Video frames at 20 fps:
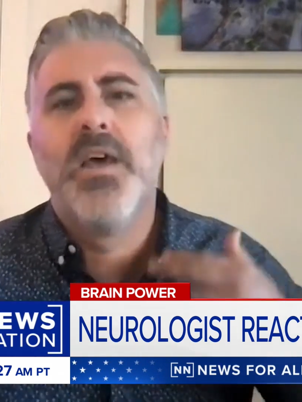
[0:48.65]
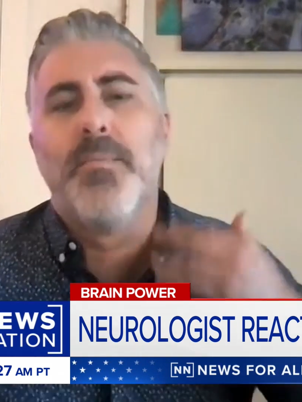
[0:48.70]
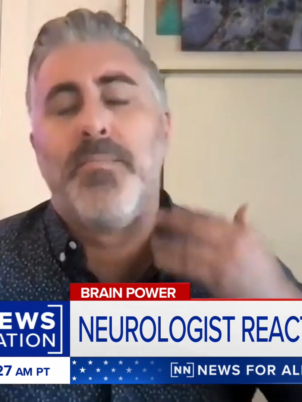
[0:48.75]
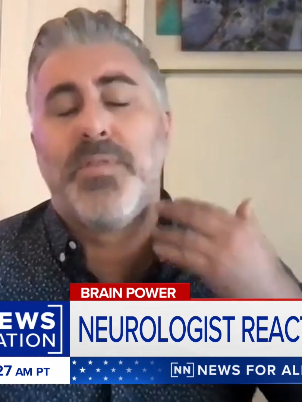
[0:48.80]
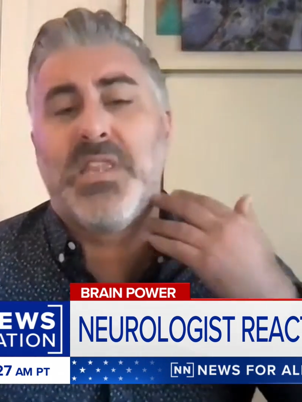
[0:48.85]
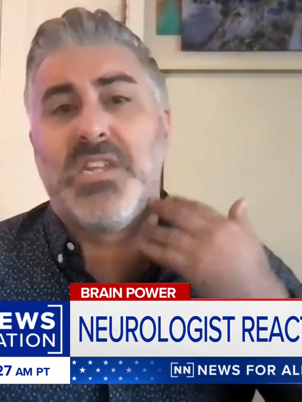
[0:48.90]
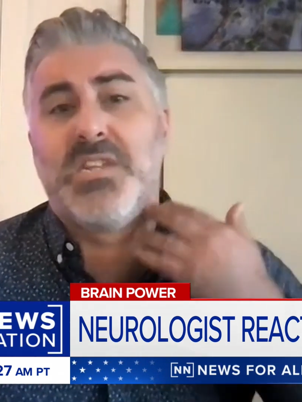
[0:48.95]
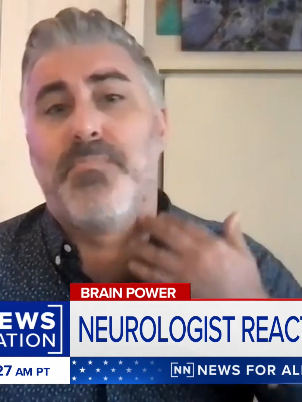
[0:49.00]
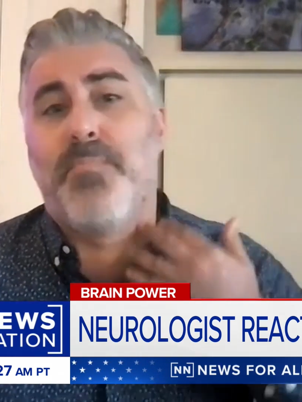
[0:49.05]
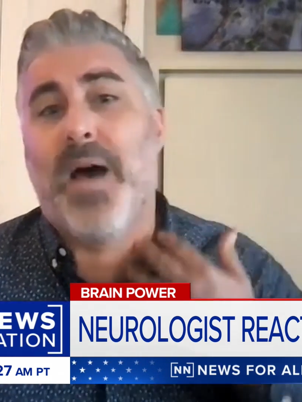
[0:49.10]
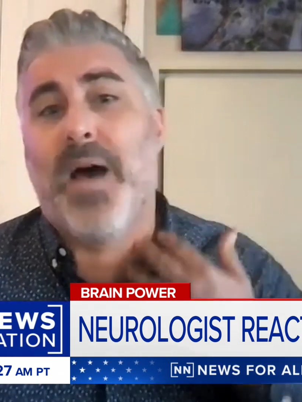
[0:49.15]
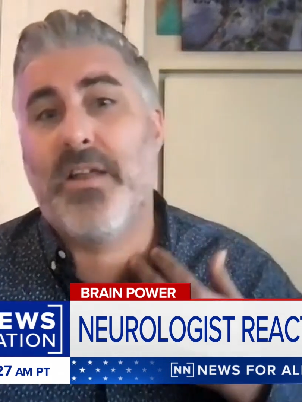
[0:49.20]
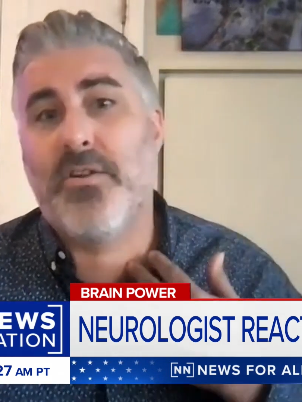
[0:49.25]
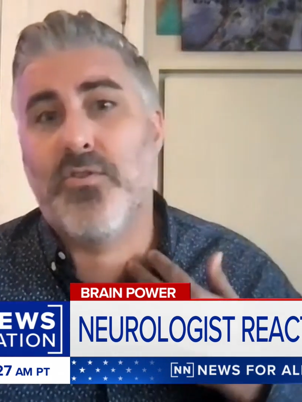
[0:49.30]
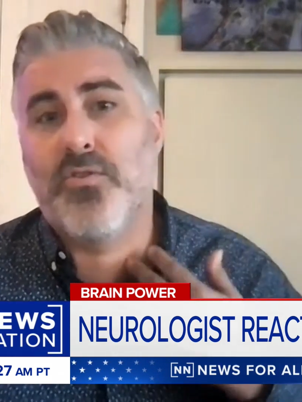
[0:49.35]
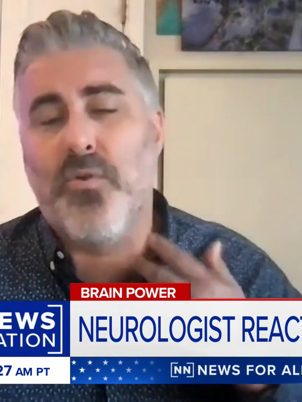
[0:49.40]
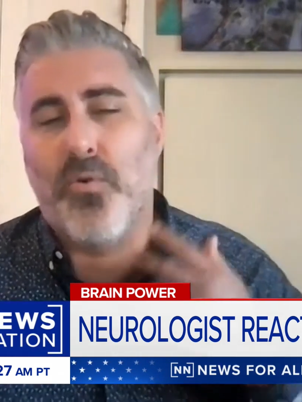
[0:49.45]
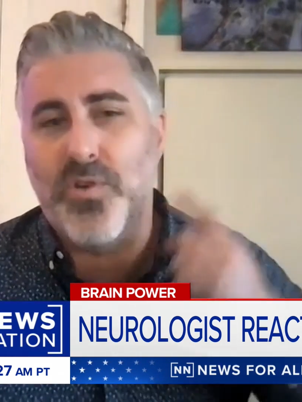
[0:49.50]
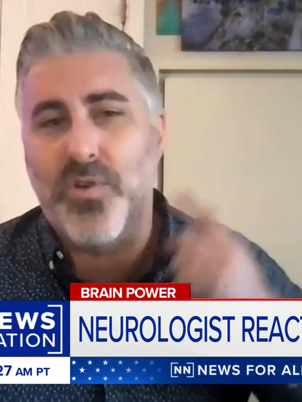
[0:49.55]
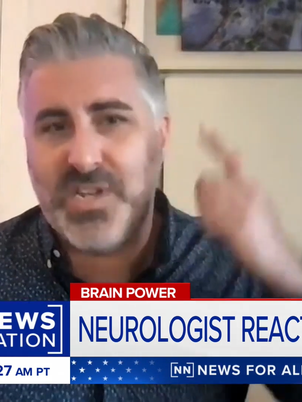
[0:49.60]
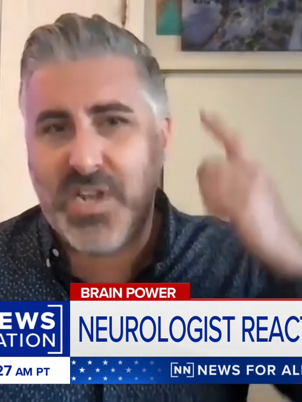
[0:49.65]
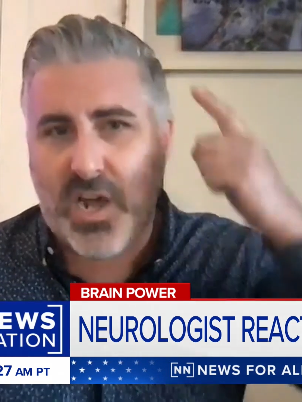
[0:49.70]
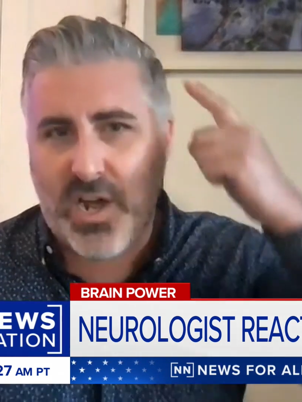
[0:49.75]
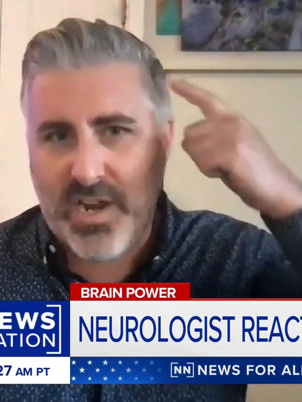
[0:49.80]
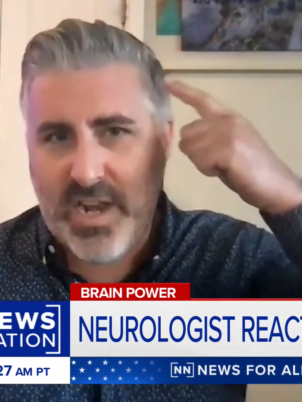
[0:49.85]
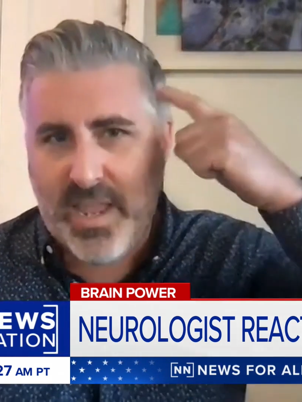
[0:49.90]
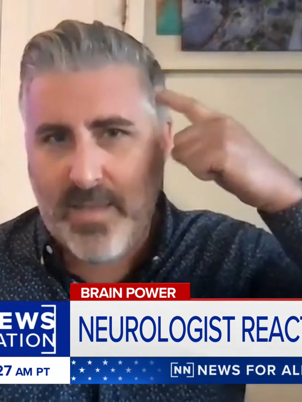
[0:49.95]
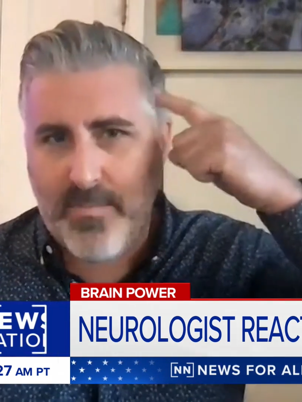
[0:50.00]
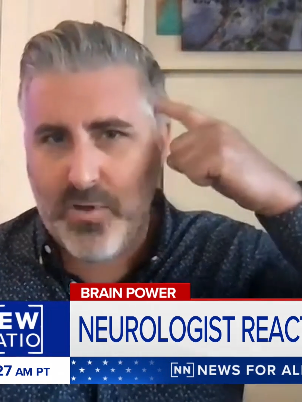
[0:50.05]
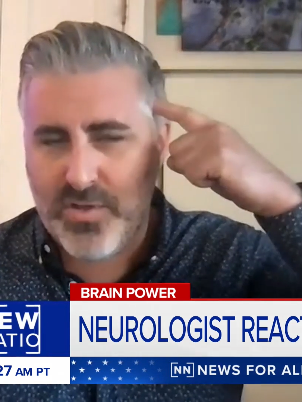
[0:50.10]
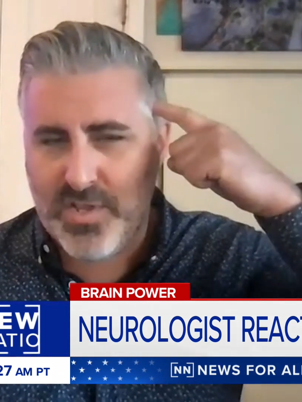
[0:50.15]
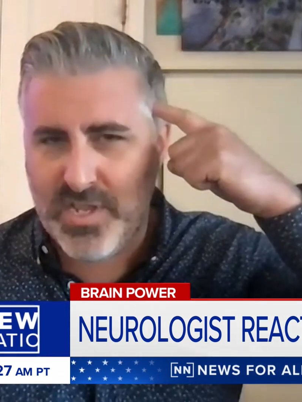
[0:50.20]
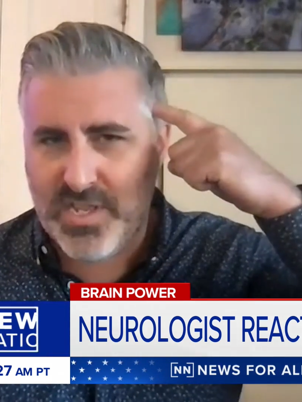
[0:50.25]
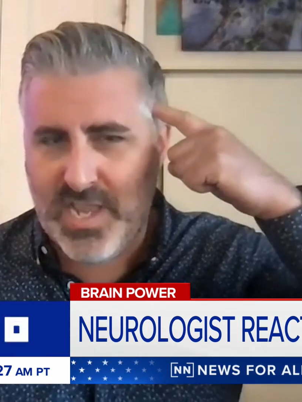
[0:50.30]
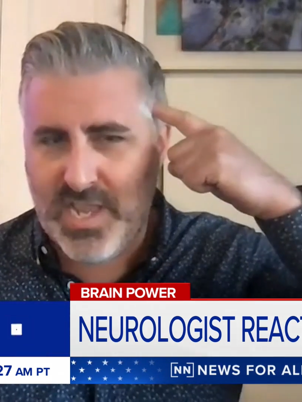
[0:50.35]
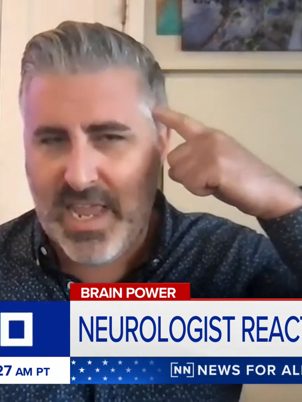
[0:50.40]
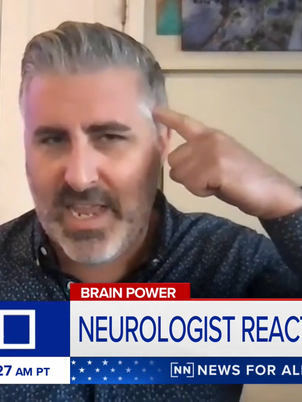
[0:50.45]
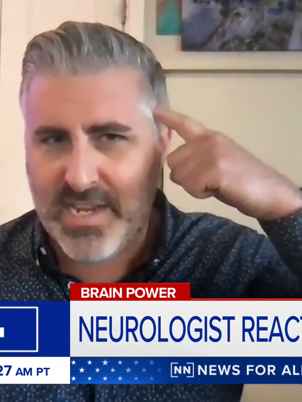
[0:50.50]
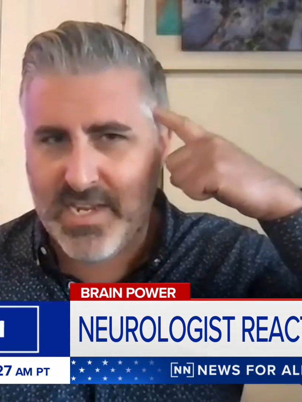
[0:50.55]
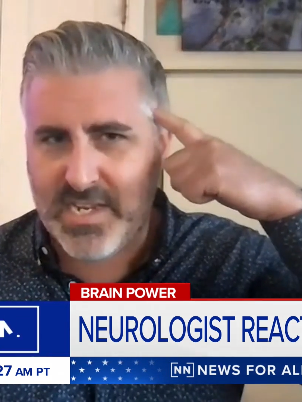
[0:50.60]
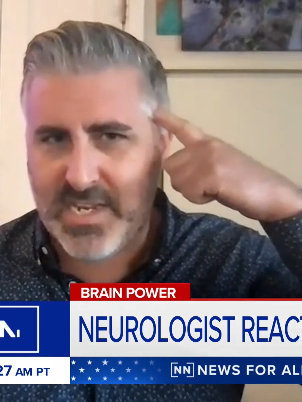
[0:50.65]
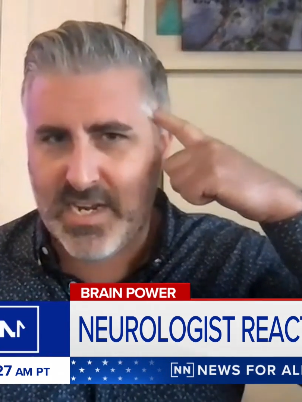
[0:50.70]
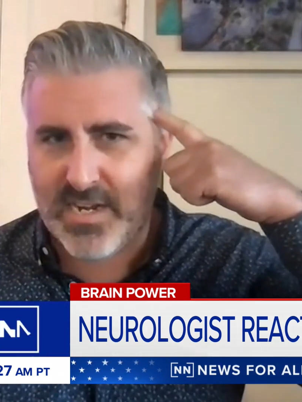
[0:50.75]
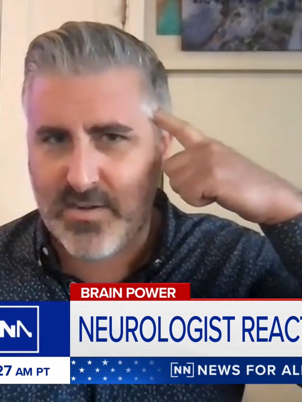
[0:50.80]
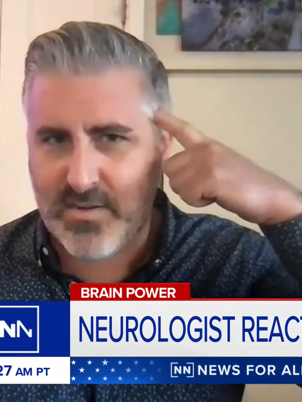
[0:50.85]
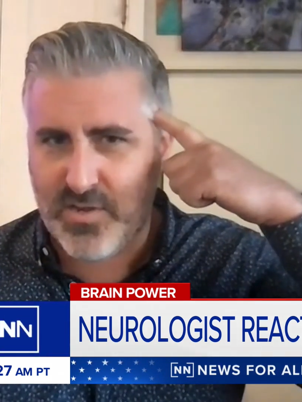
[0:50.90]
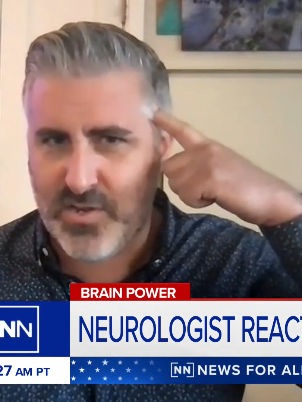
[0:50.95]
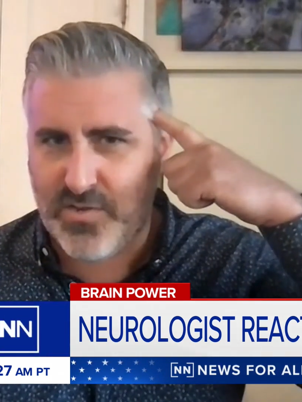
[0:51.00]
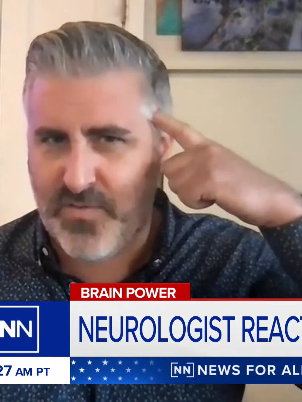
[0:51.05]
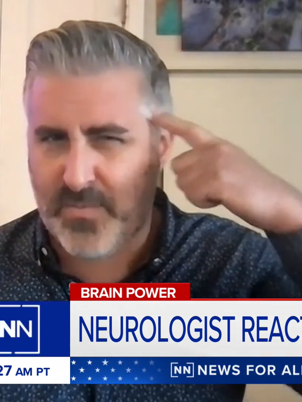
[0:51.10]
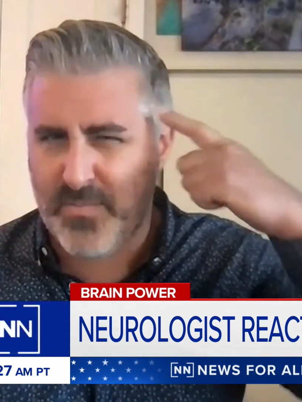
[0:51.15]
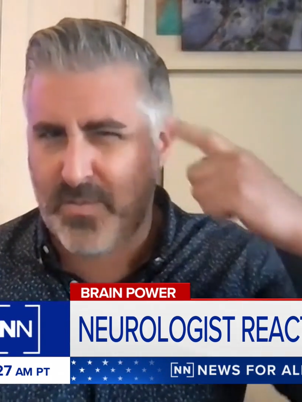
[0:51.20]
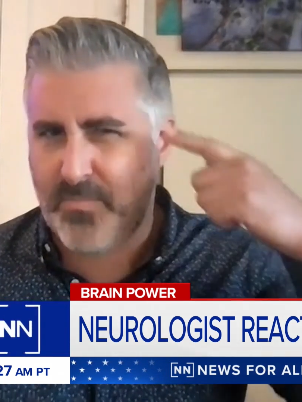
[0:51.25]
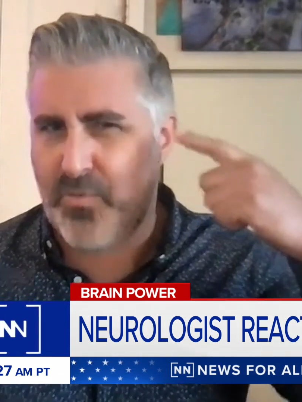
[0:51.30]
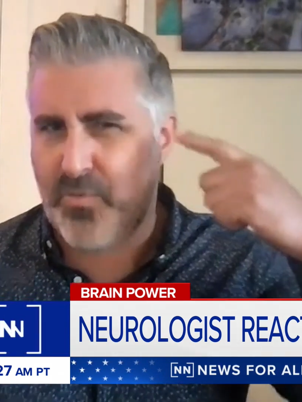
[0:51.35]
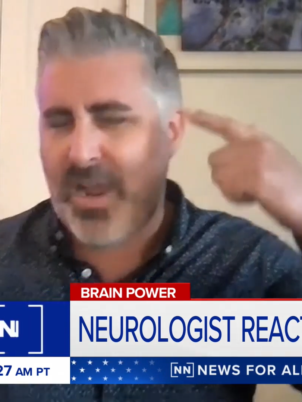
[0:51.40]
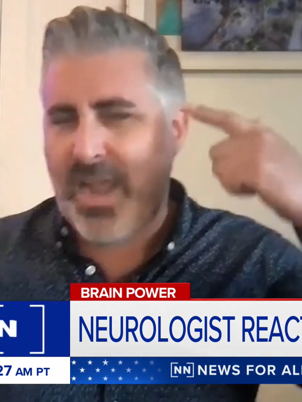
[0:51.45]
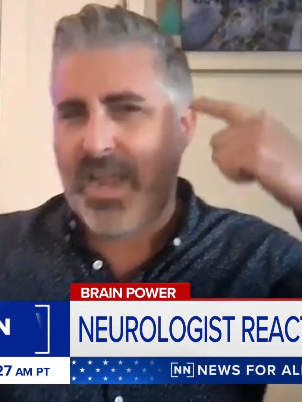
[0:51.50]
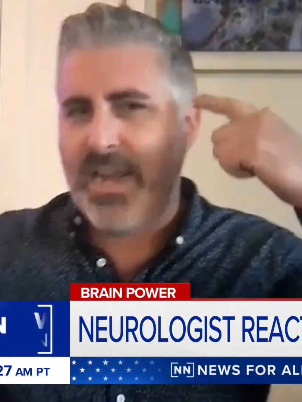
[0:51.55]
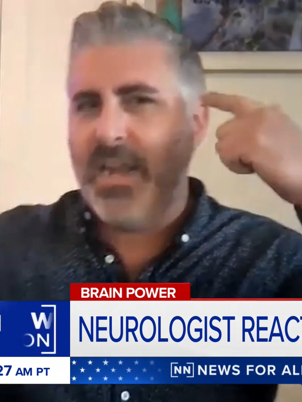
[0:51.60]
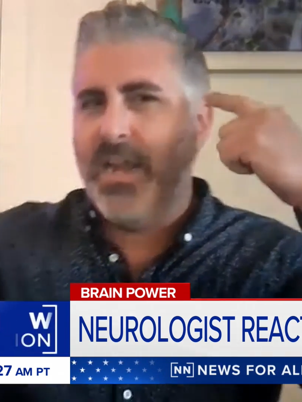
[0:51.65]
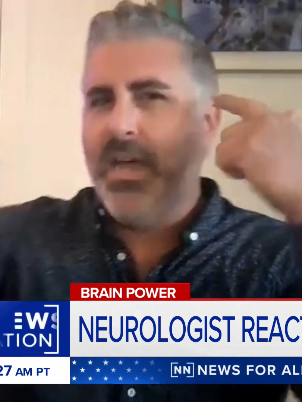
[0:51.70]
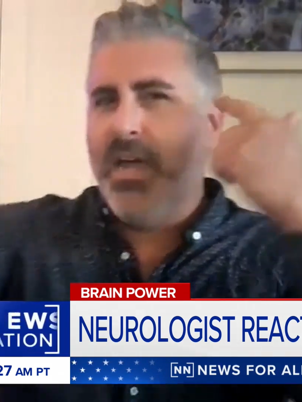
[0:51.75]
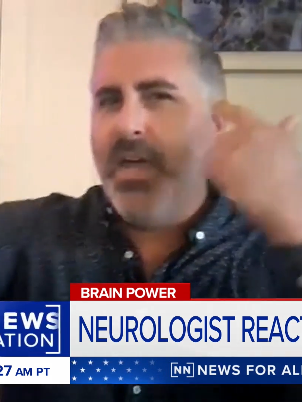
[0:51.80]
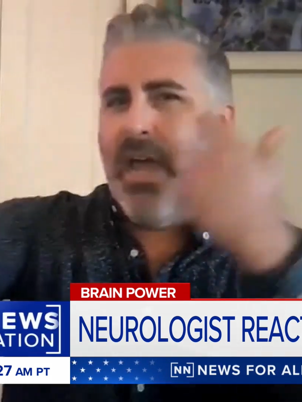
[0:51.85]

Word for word: But the spinal cord is unable to take signals from the brain